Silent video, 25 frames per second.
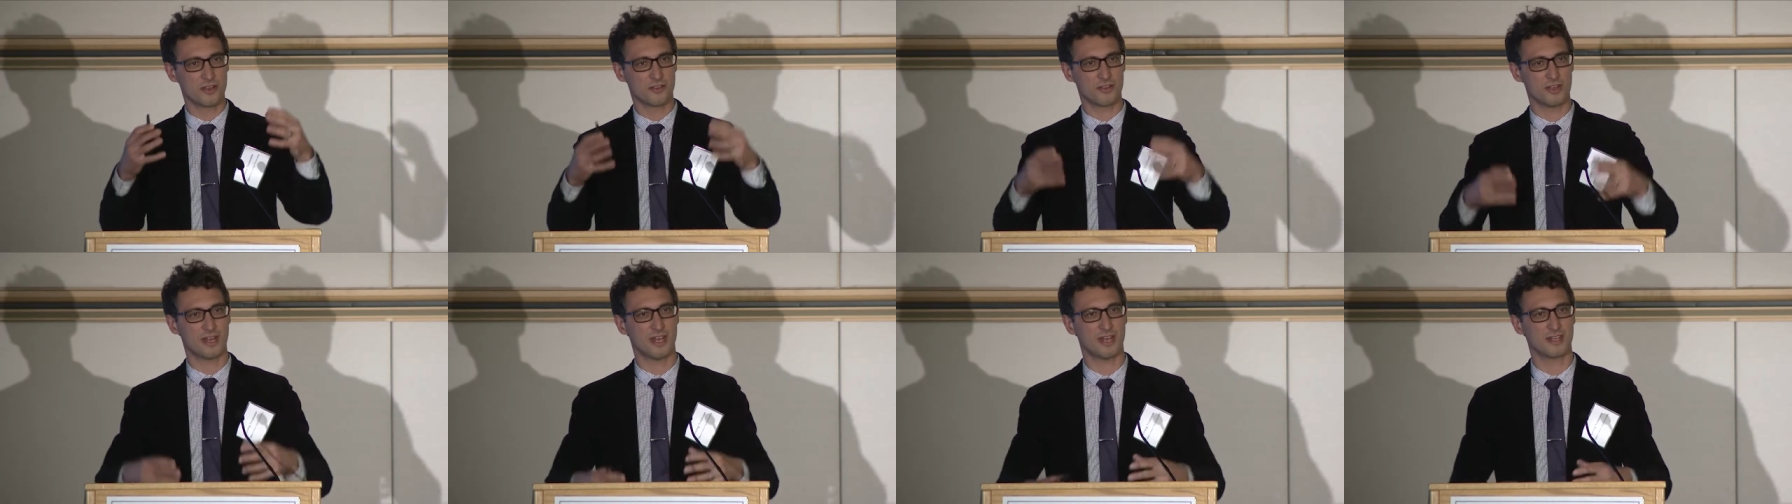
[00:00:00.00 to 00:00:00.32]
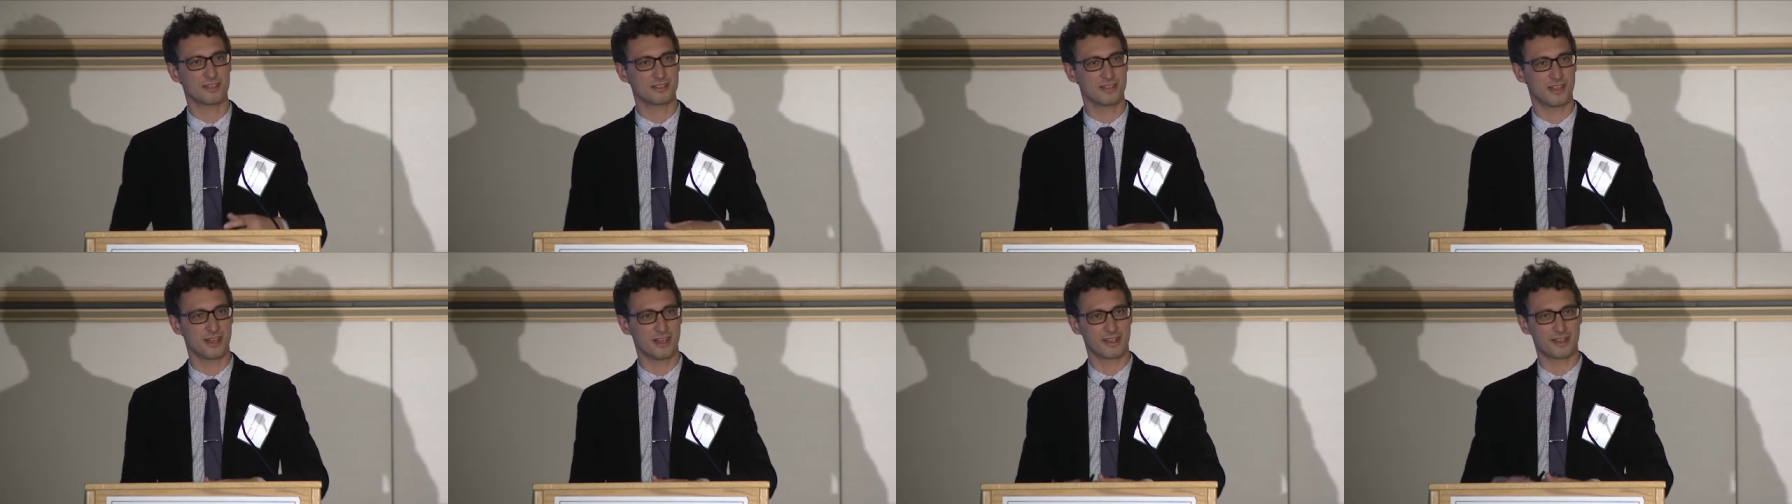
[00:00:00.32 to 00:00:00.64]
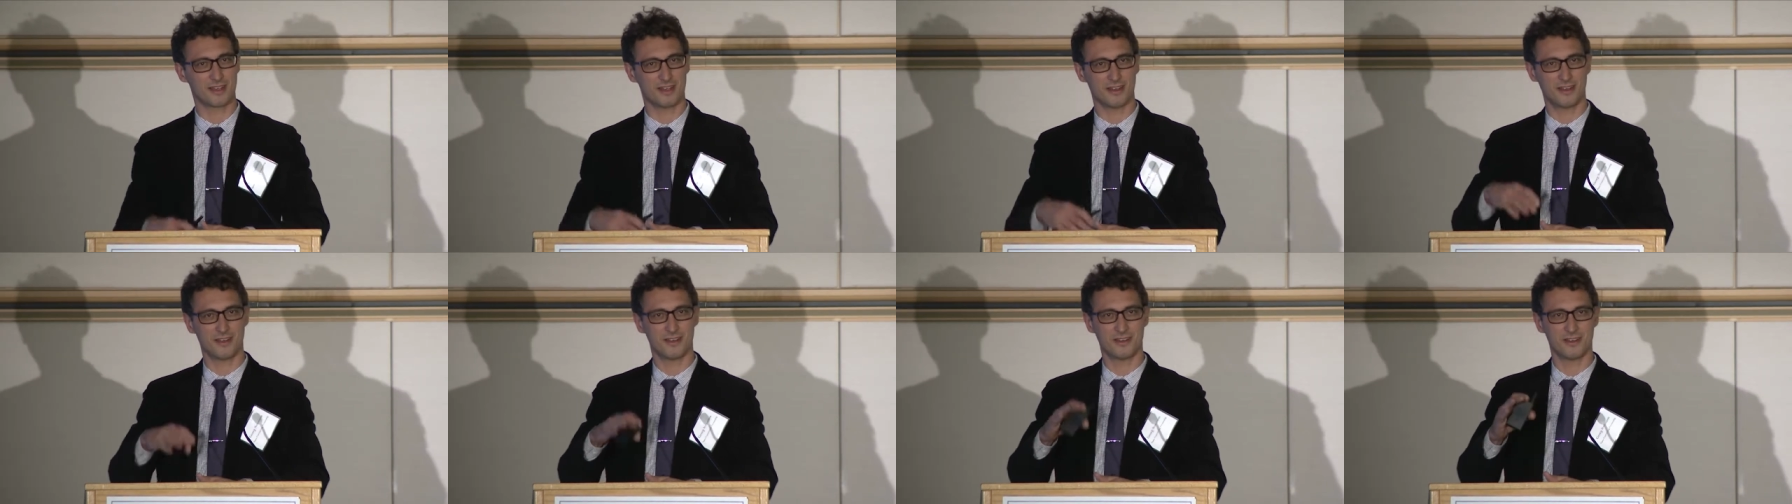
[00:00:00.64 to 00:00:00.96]
that has
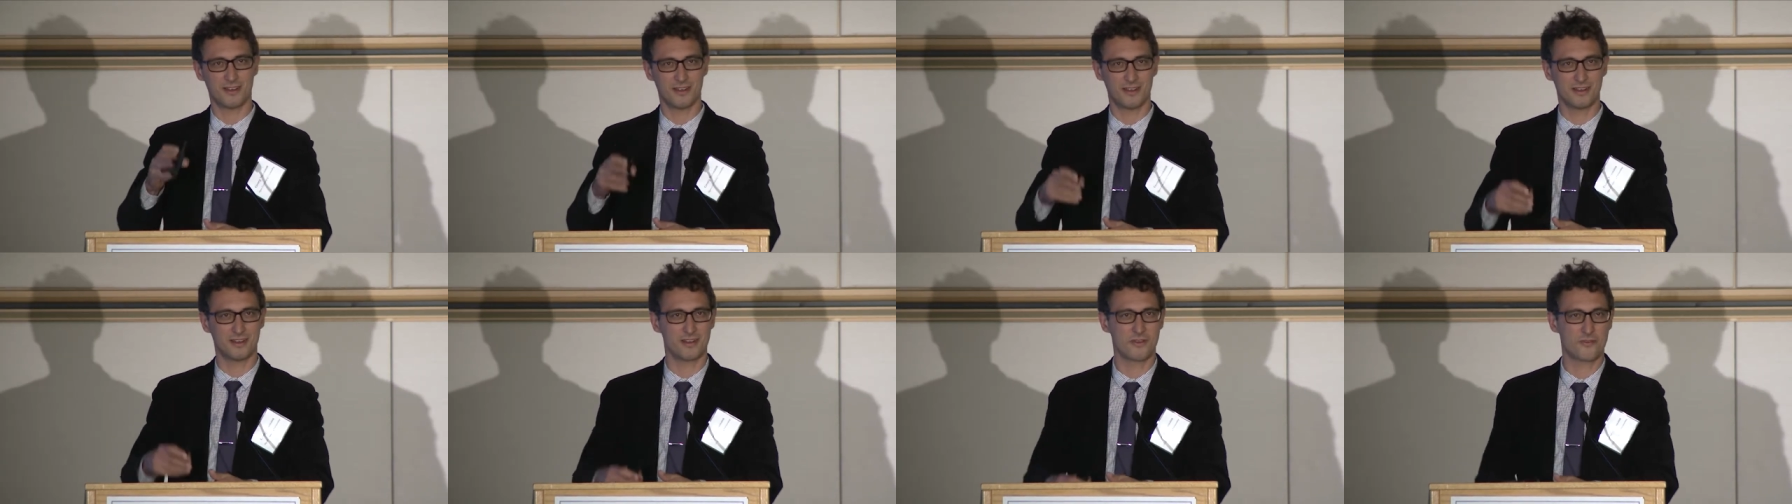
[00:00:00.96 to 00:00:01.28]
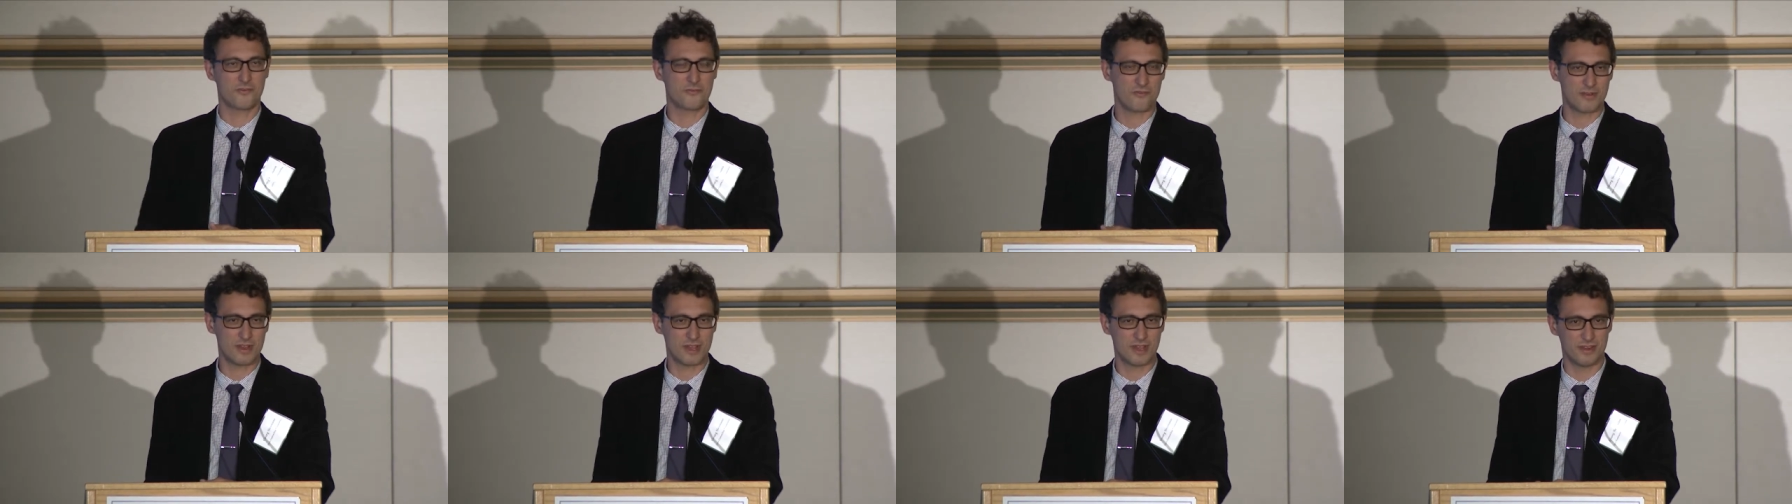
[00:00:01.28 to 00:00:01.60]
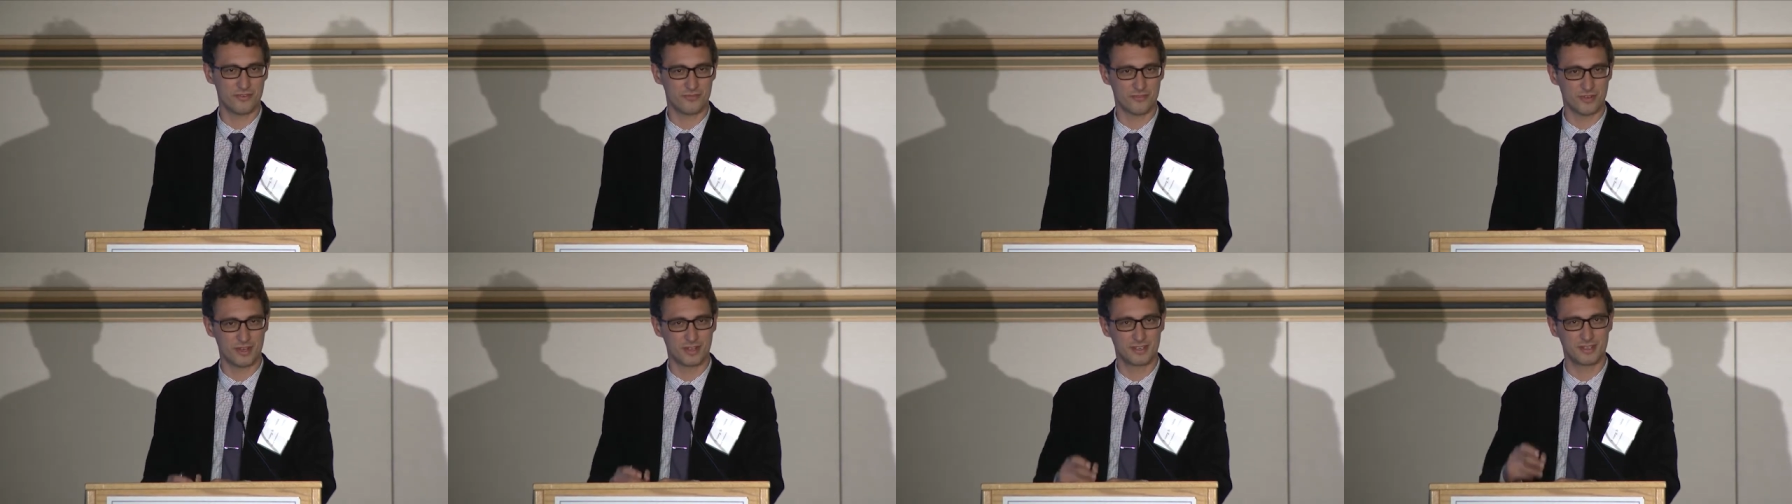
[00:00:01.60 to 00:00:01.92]
like a
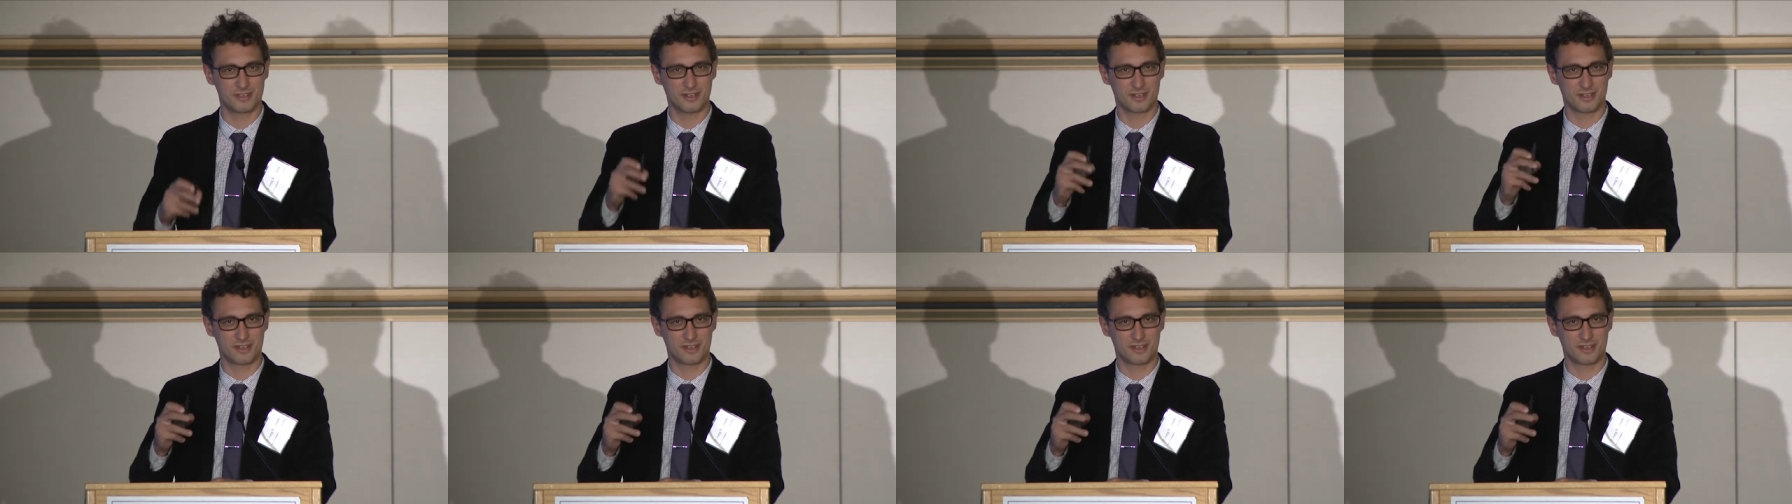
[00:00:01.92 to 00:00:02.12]
300